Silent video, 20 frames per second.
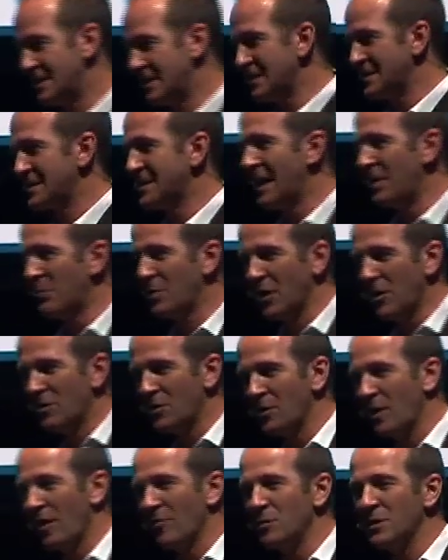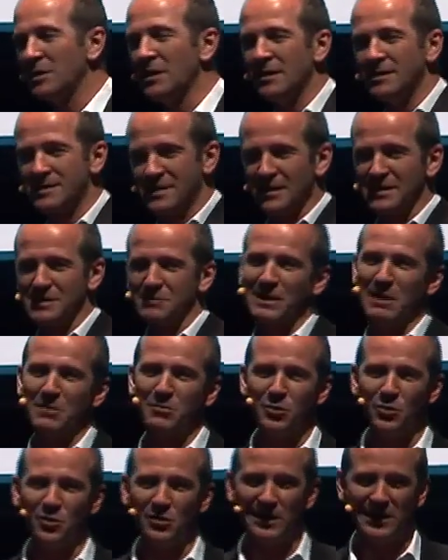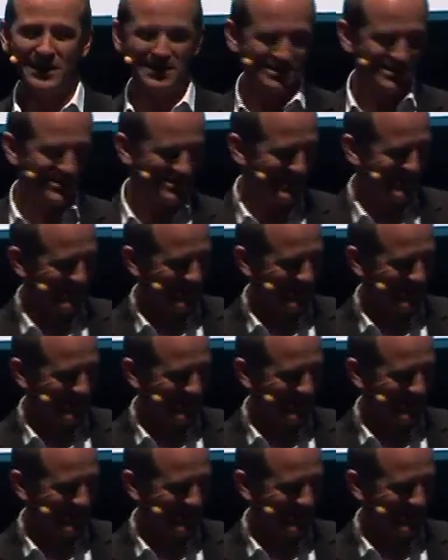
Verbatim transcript: sits down with local government and tells them how poor he is.